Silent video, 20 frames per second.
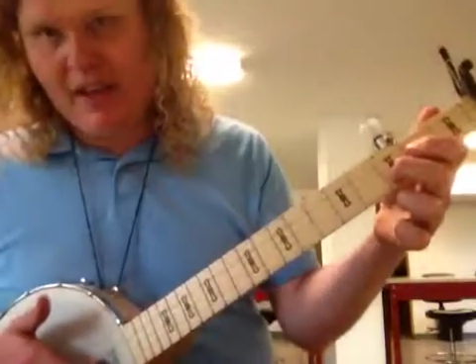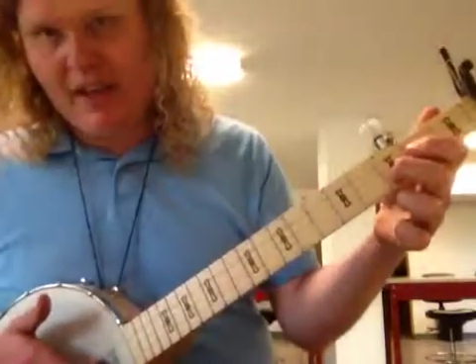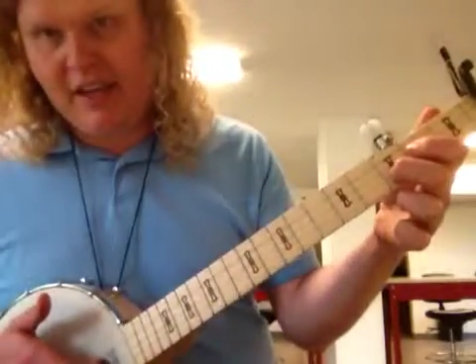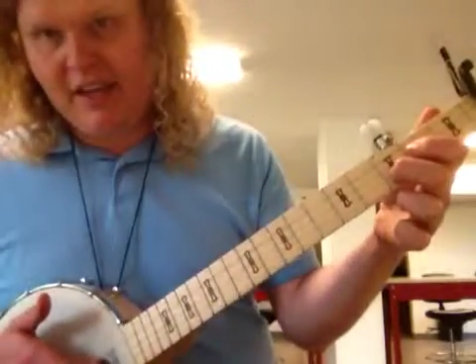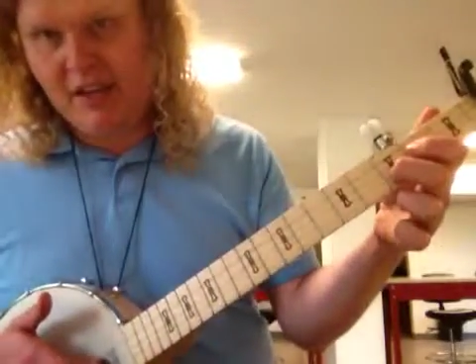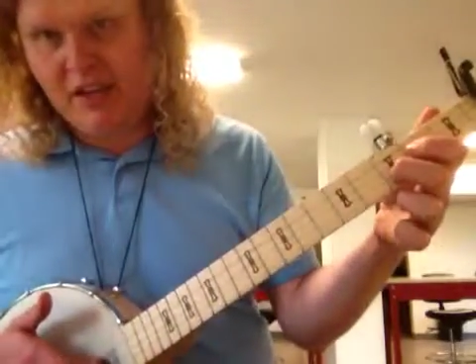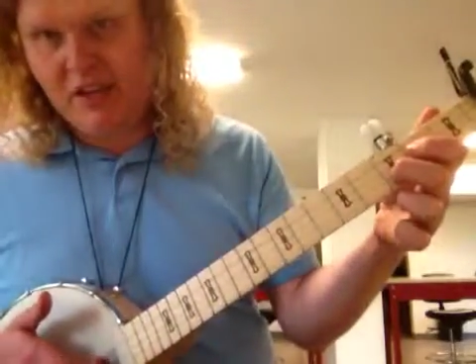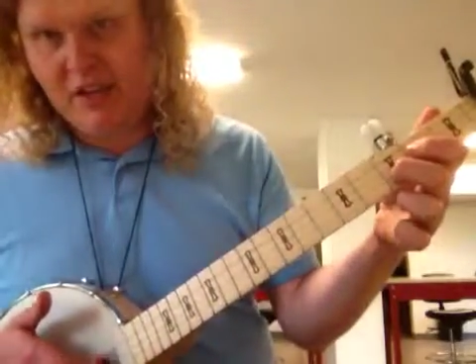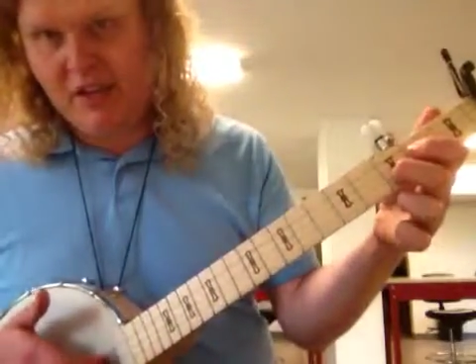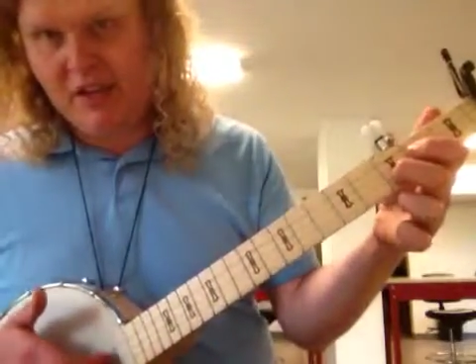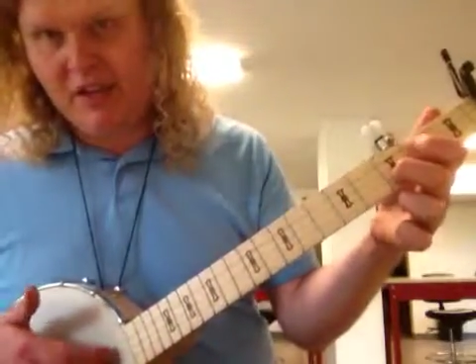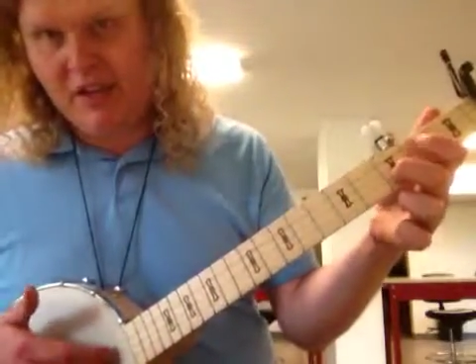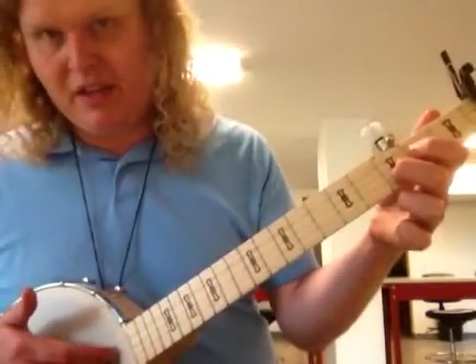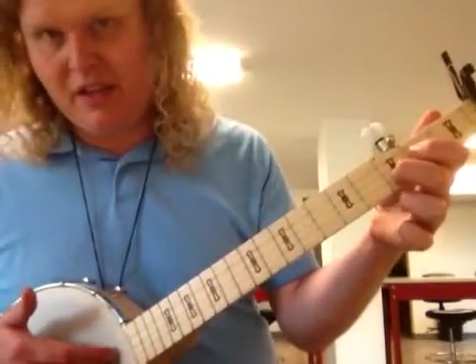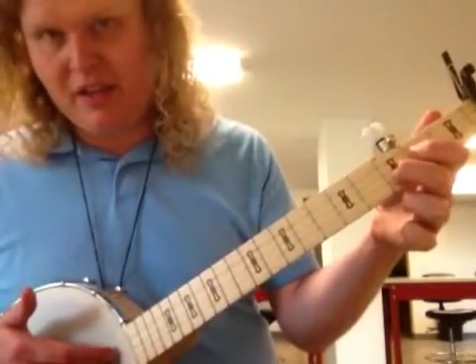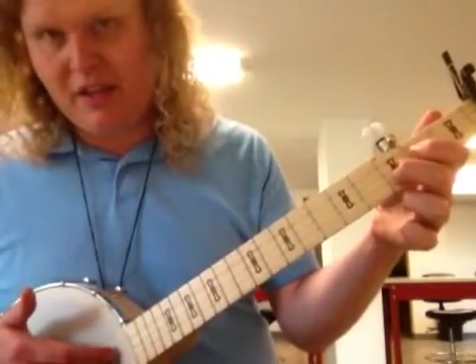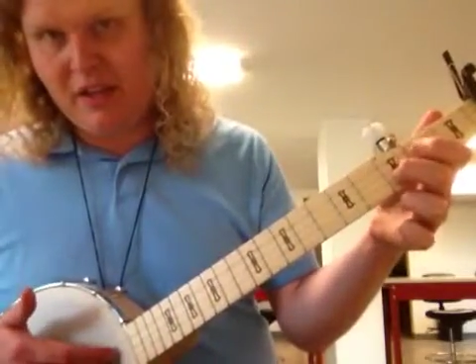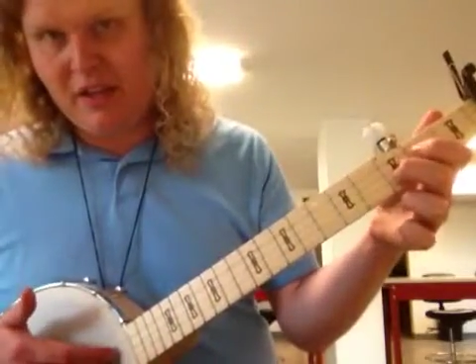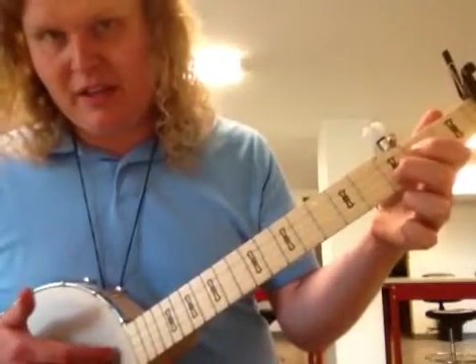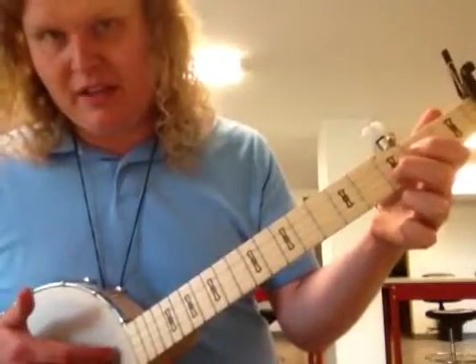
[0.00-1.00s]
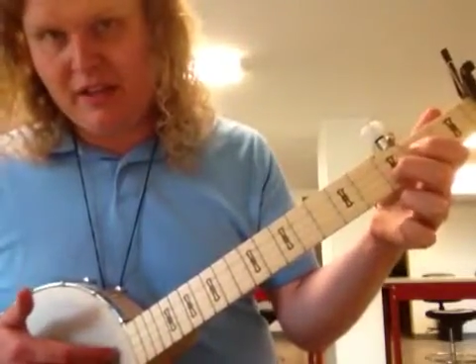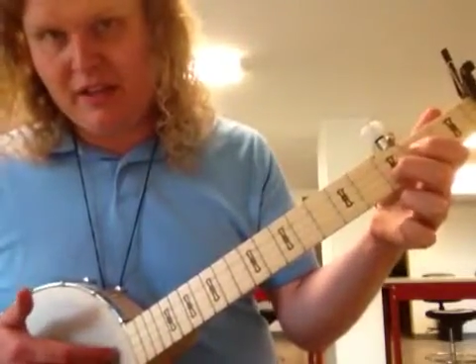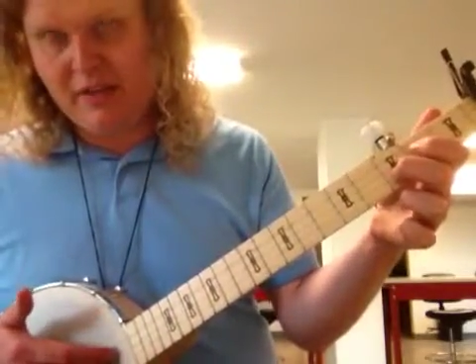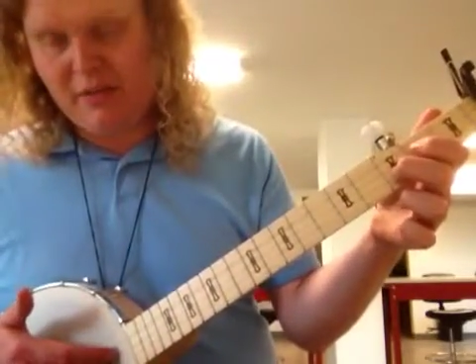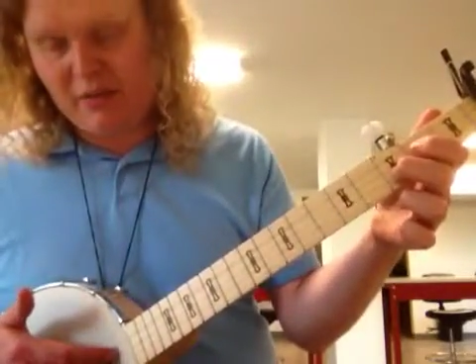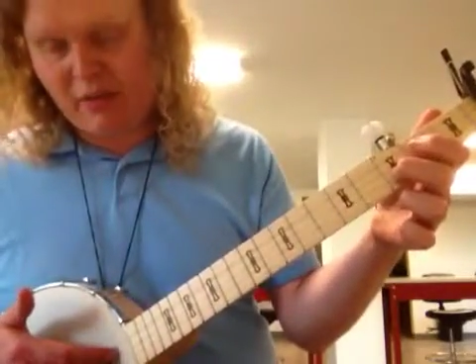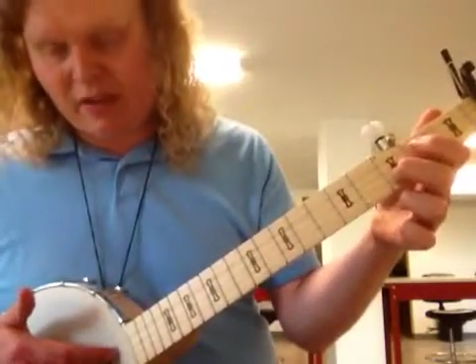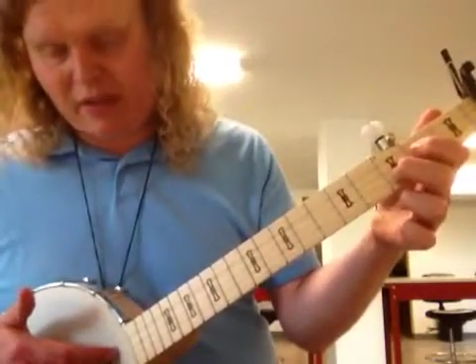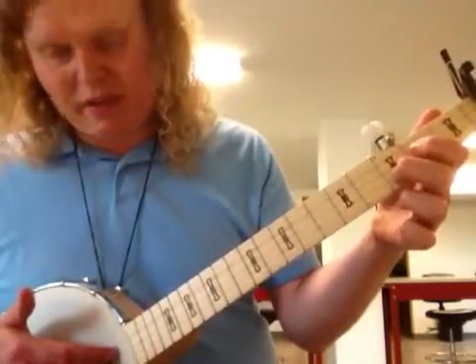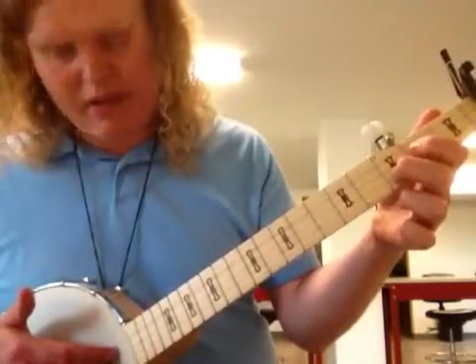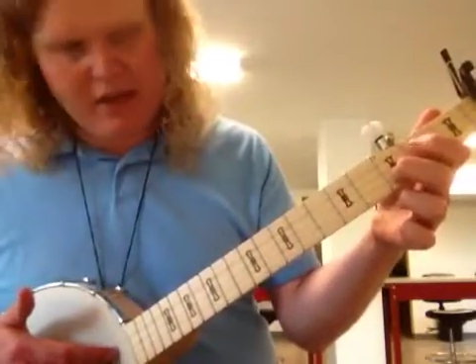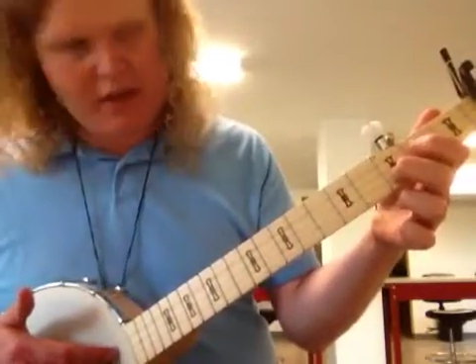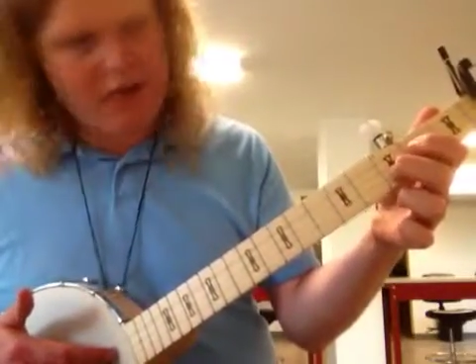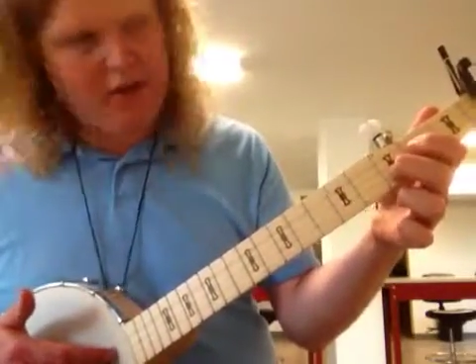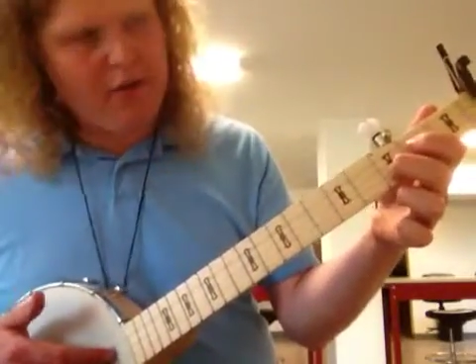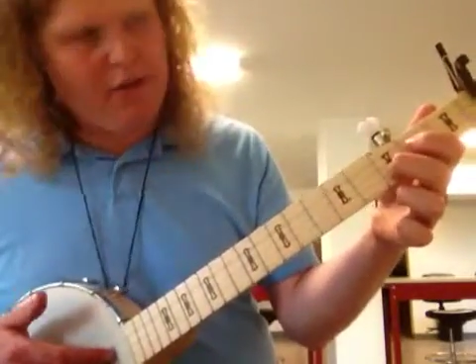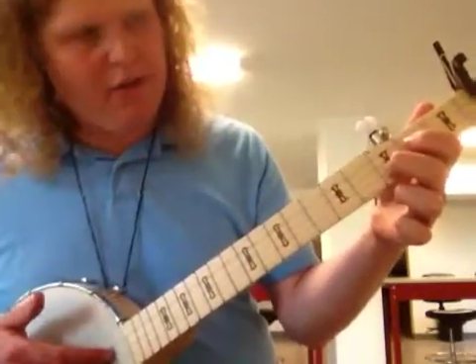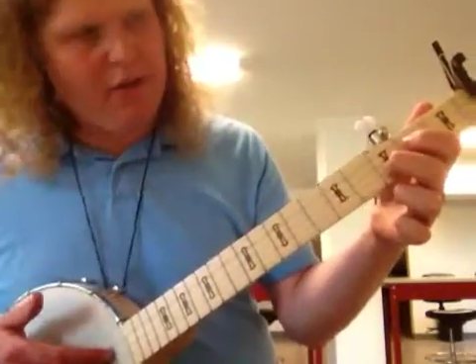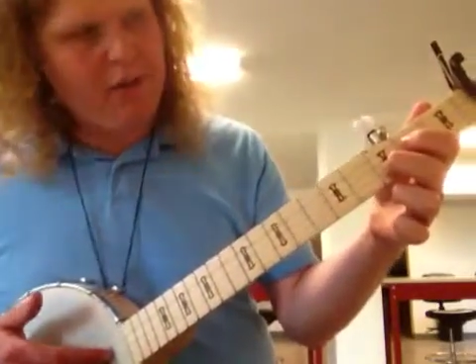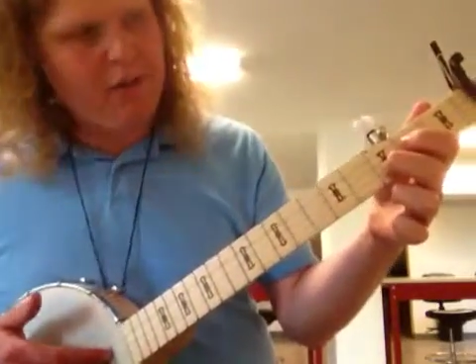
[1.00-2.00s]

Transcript: A string. It's right now